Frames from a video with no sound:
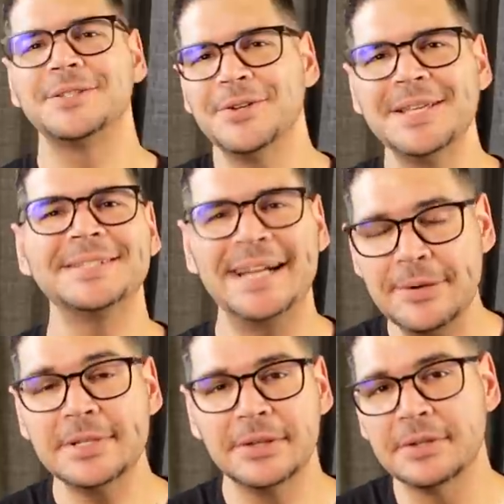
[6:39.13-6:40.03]
So this
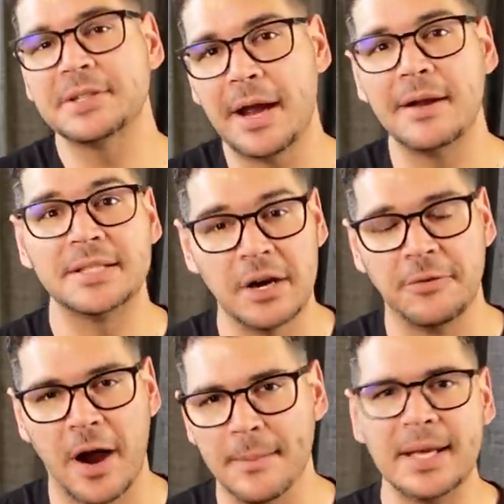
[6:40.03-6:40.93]
sounds a little scary so
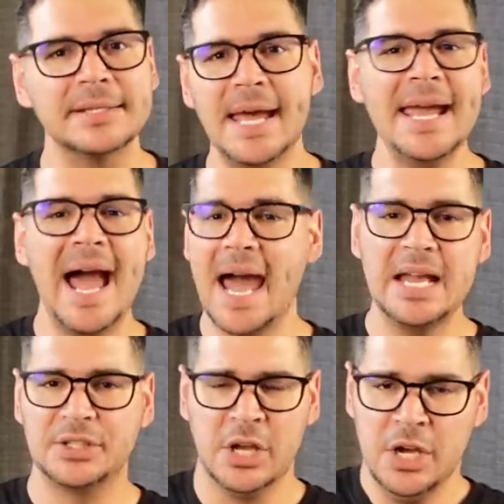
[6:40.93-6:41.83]
far, because
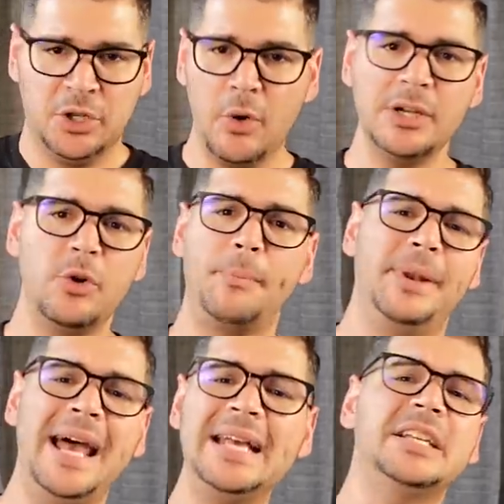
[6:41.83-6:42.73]
AI is going to
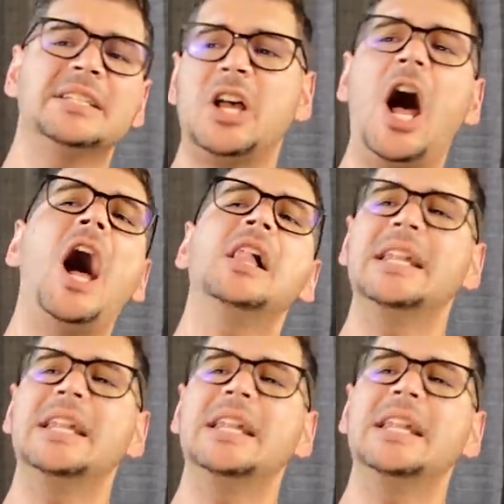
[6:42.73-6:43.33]
replace us all,